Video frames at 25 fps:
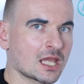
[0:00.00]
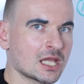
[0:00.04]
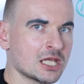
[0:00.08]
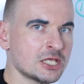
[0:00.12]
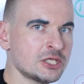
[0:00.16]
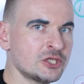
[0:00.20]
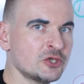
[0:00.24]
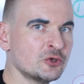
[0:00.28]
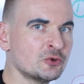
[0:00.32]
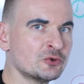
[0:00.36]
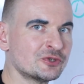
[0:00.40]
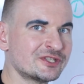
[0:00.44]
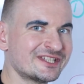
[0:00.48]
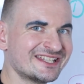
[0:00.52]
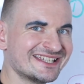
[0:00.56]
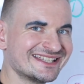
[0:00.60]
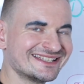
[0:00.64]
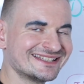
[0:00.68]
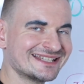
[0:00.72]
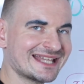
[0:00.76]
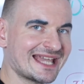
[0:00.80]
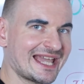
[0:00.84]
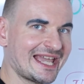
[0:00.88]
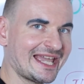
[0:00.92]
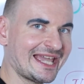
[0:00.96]

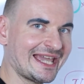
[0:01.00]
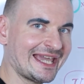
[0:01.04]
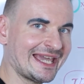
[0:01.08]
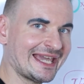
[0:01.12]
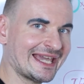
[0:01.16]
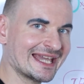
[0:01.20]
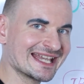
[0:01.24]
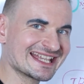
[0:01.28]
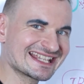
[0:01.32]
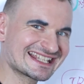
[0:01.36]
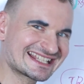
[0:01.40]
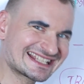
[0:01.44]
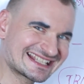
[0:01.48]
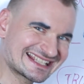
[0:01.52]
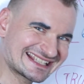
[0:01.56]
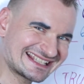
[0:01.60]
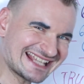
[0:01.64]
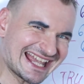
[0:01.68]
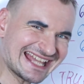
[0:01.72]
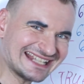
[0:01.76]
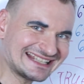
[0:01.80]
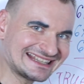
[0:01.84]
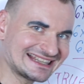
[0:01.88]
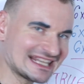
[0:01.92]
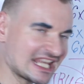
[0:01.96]
using a
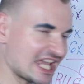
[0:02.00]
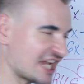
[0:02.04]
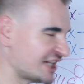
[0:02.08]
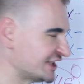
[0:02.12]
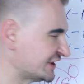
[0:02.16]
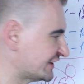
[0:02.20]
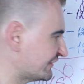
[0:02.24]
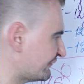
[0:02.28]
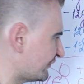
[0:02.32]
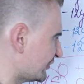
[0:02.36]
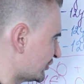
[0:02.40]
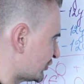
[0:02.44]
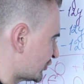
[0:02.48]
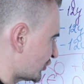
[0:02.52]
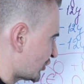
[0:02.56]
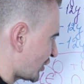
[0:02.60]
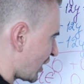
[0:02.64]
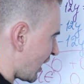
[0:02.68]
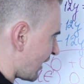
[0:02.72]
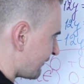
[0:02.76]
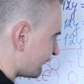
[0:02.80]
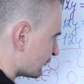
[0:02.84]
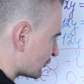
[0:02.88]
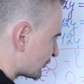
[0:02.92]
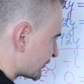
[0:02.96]
set language,
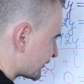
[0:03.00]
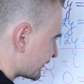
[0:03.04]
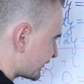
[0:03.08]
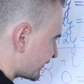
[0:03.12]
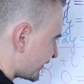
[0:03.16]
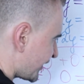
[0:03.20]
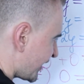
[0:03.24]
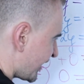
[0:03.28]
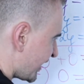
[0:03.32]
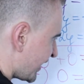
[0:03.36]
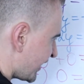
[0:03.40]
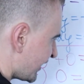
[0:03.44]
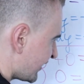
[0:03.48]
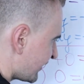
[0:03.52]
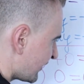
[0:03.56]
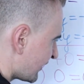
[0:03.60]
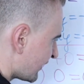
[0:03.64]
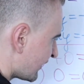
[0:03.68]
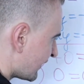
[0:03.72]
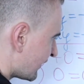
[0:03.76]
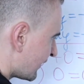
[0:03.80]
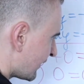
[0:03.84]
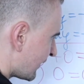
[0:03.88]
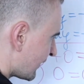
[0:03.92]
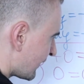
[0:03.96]
I would say
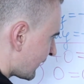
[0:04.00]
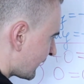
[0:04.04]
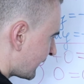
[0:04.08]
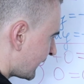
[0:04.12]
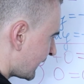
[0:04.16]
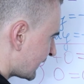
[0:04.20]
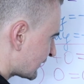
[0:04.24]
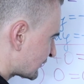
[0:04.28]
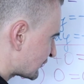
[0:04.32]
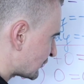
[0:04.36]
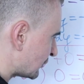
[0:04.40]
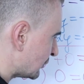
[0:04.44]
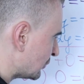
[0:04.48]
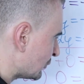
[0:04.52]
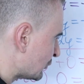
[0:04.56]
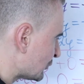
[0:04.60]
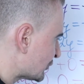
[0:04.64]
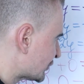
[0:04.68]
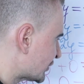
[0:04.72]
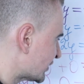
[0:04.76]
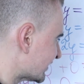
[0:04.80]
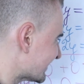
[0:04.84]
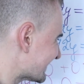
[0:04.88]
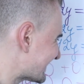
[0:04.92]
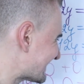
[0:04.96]
the
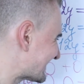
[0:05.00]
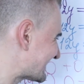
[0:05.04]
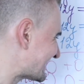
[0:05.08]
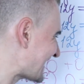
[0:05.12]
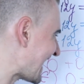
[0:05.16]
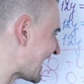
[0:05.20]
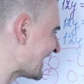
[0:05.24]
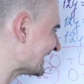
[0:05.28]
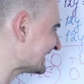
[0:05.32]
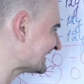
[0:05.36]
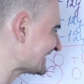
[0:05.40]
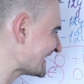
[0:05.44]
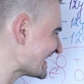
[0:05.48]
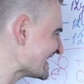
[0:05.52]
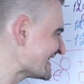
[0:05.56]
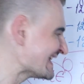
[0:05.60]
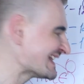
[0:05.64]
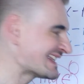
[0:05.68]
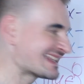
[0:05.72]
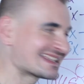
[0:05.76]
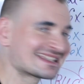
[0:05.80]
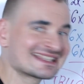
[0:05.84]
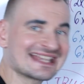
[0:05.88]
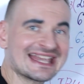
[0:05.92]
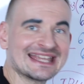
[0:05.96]
solution set
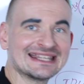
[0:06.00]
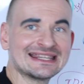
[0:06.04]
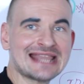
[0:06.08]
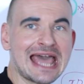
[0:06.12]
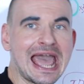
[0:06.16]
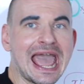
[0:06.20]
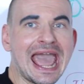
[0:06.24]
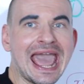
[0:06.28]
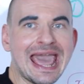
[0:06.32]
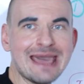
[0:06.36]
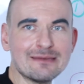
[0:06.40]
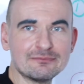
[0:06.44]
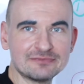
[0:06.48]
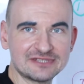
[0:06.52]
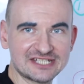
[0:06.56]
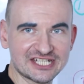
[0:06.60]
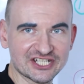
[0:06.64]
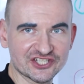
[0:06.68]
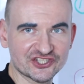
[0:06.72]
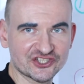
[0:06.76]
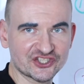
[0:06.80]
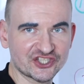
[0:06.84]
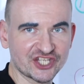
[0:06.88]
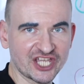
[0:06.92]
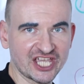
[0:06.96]
is an
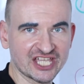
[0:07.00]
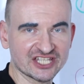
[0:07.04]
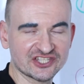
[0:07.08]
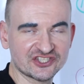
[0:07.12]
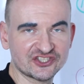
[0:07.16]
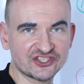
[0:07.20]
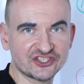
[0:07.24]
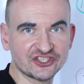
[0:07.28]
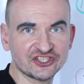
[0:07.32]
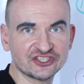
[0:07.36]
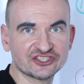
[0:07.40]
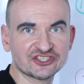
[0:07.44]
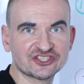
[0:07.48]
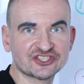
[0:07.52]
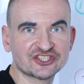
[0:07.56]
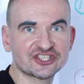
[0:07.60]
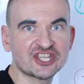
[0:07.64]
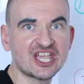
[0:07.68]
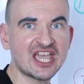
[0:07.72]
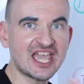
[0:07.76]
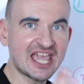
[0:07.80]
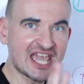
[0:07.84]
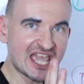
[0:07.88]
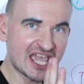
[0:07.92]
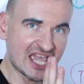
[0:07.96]
empty set, since
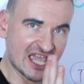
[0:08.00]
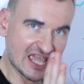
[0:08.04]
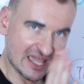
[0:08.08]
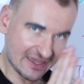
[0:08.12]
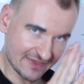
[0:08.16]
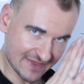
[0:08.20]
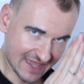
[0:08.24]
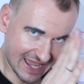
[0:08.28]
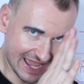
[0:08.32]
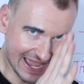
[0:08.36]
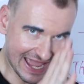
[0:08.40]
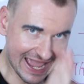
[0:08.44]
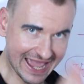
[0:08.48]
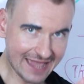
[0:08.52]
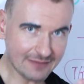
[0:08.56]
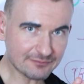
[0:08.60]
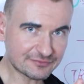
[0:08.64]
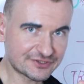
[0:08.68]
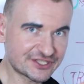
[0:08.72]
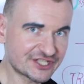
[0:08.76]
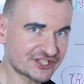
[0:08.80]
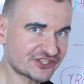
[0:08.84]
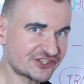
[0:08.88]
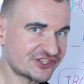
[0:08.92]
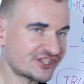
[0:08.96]
the
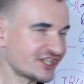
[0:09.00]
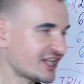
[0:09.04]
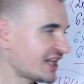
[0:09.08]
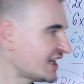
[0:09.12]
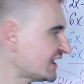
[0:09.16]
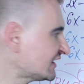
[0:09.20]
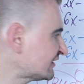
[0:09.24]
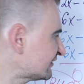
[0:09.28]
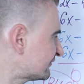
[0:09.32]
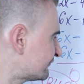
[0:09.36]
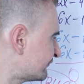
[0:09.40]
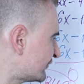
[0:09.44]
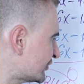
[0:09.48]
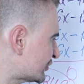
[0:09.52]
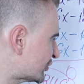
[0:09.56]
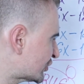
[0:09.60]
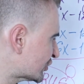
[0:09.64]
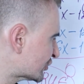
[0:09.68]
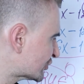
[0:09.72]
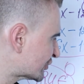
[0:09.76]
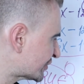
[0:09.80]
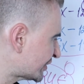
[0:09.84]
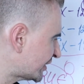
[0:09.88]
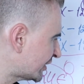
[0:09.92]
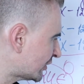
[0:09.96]
empty set, which
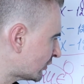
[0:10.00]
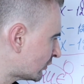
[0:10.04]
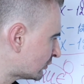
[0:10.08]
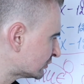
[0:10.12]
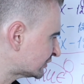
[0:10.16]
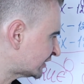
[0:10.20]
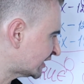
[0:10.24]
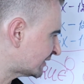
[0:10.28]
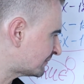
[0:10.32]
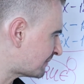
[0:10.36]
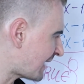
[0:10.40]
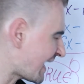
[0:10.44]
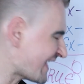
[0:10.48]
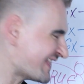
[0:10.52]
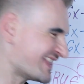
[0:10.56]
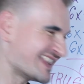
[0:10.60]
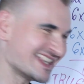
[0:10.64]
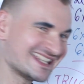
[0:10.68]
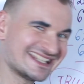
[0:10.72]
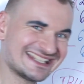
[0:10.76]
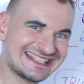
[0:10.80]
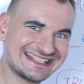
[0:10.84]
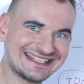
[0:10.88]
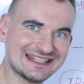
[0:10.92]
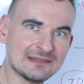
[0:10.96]
is denoted by
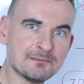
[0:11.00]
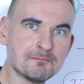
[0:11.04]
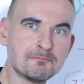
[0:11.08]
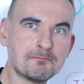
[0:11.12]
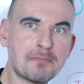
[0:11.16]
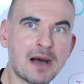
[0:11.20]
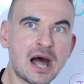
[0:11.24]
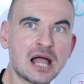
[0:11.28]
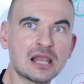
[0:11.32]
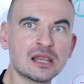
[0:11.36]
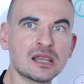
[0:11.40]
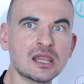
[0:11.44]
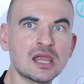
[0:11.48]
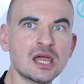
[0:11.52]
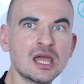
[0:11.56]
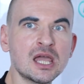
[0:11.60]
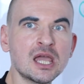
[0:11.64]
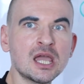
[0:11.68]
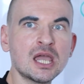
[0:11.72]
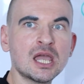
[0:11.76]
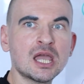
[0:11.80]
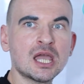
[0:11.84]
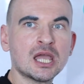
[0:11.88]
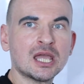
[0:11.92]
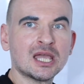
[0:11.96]
this symbol,
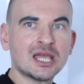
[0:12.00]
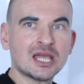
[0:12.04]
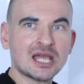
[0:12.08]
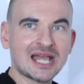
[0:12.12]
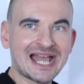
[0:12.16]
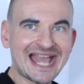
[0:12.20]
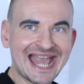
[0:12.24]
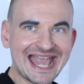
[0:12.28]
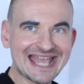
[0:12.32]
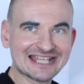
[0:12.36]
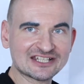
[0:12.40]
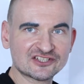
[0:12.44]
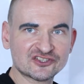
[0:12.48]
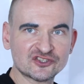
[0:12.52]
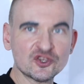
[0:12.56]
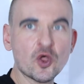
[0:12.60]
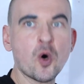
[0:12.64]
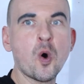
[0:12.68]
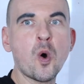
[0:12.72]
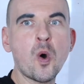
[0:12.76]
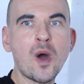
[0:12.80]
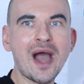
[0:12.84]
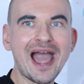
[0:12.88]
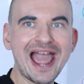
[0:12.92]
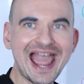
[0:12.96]
has
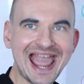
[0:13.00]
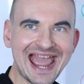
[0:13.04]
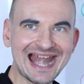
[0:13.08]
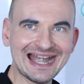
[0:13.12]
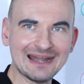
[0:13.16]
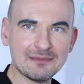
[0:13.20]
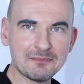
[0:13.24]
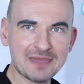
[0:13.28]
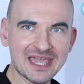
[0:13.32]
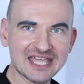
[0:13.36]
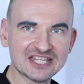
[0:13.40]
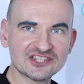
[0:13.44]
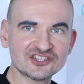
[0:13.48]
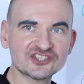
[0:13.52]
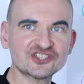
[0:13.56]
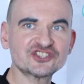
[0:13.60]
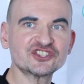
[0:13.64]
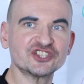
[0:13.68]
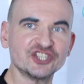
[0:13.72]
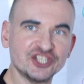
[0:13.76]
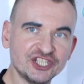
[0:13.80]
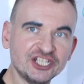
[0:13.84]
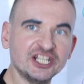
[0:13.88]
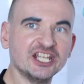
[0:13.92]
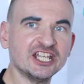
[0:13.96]
no
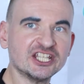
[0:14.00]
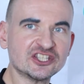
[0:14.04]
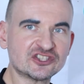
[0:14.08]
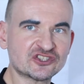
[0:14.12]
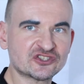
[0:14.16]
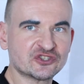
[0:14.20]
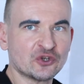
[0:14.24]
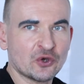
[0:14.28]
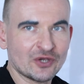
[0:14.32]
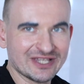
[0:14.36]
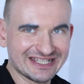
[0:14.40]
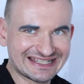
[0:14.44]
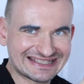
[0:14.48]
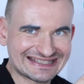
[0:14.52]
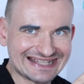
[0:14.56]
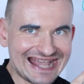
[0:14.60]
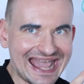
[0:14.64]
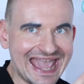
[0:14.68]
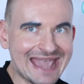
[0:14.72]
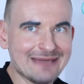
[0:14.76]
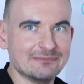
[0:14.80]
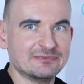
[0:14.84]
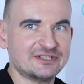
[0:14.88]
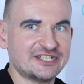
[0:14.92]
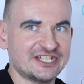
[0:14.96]
elements in it, so it's
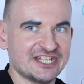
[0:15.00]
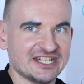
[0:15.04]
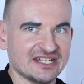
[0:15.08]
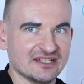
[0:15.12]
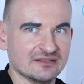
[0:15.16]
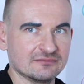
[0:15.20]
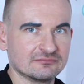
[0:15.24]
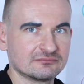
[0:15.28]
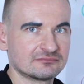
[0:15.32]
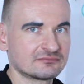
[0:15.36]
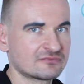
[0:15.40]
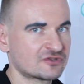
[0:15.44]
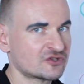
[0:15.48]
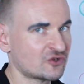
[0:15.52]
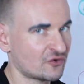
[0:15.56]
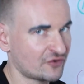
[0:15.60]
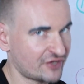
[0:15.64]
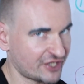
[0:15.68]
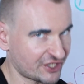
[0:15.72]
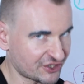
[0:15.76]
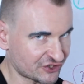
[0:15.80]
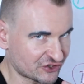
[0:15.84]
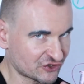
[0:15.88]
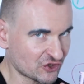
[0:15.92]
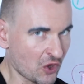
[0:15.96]
empty. So
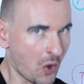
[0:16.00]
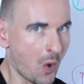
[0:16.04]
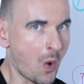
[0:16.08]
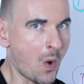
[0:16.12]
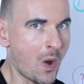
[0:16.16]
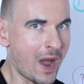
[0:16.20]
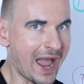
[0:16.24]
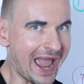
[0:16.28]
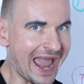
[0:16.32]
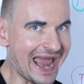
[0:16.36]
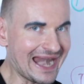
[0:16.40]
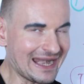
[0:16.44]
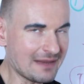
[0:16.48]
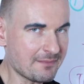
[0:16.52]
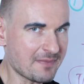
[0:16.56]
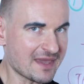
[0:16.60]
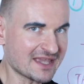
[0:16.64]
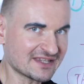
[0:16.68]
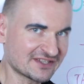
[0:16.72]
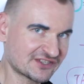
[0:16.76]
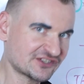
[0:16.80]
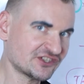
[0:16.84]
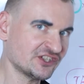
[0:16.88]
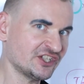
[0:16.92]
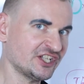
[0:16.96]
there is no
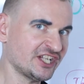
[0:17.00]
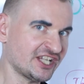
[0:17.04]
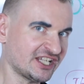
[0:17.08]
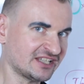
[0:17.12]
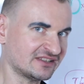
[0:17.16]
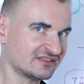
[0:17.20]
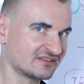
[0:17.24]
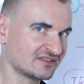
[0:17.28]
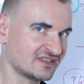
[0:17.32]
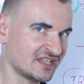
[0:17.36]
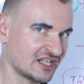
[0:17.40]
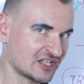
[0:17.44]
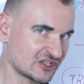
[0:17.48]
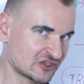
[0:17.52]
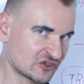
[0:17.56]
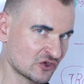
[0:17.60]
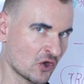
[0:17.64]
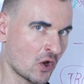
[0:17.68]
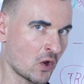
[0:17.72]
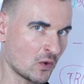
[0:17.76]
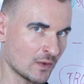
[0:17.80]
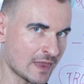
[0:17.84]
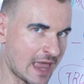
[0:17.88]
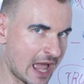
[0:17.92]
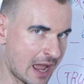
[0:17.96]
elements in it, there is
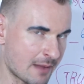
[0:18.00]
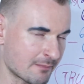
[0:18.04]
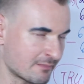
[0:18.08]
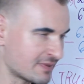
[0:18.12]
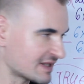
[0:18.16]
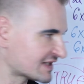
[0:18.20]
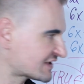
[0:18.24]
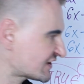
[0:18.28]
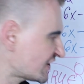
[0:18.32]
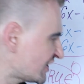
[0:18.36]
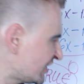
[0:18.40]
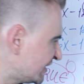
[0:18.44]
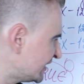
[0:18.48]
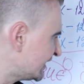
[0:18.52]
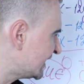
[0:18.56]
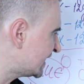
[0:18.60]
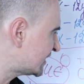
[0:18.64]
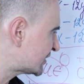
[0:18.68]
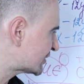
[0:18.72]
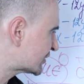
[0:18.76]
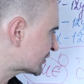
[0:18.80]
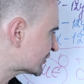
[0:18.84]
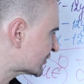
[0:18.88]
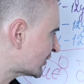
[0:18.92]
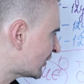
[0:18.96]
no numbers in
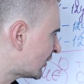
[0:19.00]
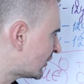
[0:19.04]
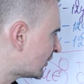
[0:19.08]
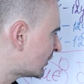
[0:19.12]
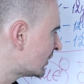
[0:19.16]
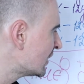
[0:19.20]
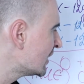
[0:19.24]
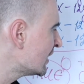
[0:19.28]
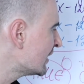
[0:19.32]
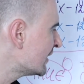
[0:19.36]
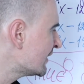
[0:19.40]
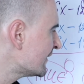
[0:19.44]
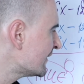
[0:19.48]
it, so